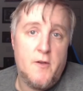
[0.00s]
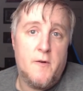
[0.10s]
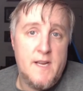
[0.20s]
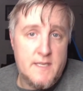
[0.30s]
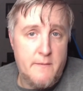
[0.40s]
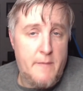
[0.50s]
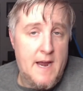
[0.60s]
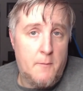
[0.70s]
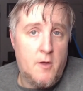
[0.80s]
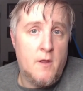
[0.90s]
it is
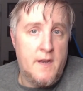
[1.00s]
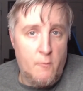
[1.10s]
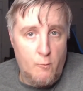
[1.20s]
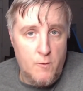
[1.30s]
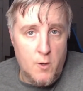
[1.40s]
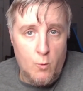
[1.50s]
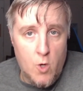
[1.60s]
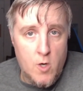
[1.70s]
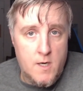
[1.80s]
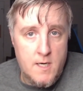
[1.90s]
compatible and it will
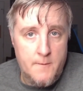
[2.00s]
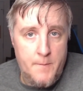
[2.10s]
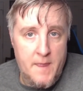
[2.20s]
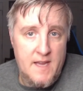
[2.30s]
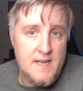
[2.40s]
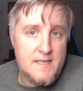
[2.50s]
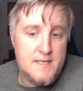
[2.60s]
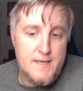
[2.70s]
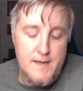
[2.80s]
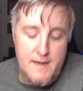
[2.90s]
work,
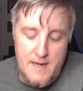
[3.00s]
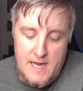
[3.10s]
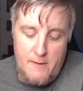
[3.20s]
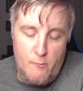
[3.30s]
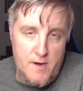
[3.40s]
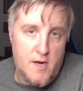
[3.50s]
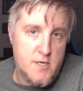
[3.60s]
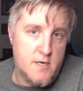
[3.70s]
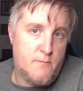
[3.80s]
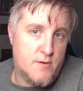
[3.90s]
it's not
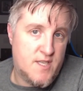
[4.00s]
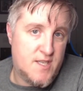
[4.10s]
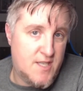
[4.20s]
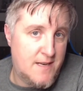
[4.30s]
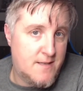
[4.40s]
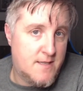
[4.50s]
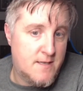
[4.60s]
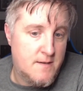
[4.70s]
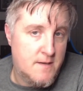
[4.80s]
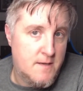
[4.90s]
100%
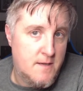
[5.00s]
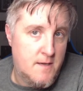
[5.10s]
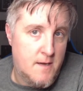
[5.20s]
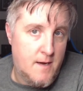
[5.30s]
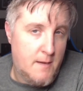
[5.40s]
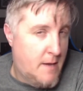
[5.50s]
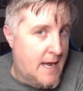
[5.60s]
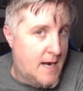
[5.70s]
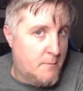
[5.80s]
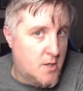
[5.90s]

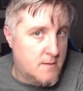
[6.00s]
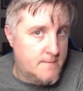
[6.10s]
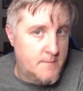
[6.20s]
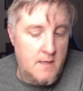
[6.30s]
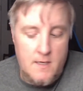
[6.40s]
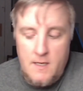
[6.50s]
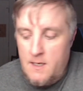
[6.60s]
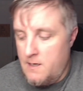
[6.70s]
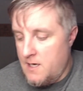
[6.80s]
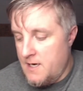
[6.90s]
compatible.
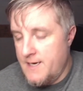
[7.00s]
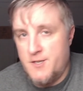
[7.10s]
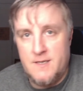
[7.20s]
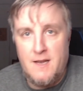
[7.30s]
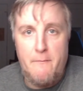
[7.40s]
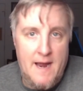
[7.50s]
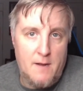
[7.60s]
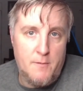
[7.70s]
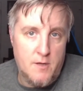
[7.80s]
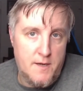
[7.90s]
It's just
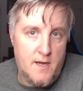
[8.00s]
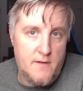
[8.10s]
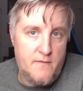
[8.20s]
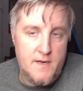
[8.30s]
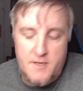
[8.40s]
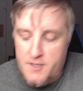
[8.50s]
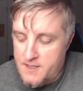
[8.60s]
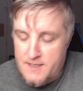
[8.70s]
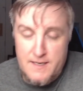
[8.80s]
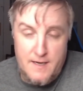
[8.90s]
compatible enough. It's
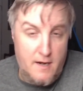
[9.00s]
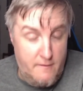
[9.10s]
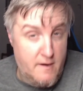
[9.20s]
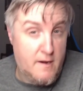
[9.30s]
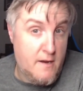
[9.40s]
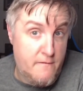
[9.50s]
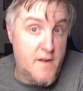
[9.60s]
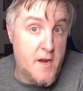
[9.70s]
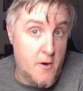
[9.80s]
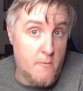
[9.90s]

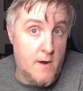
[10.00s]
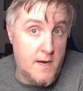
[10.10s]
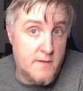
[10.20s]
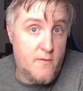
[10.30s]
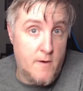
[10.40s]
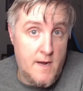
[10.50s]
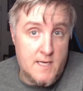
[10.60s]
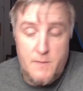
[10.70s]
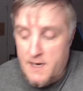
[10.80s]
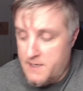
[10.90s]
configured right for
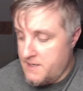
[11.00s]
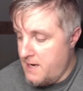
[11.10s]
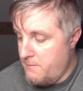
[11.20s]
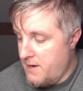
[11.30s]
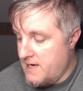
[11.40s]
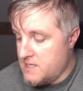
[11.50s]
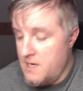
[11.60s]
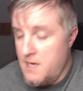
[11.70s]
Xbox Game Pass